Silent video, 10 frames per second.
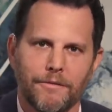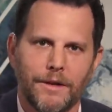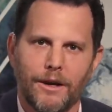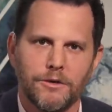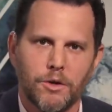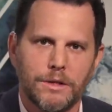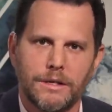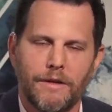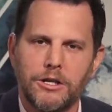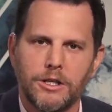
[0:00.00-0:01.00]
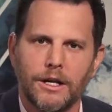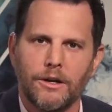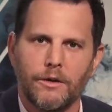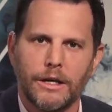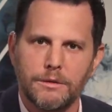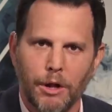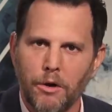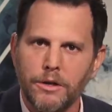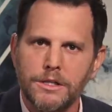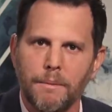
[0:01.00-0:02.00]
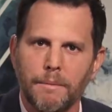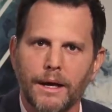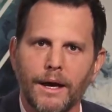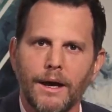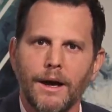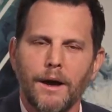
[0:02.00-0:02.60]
you know, so it's eventually going to explode or something.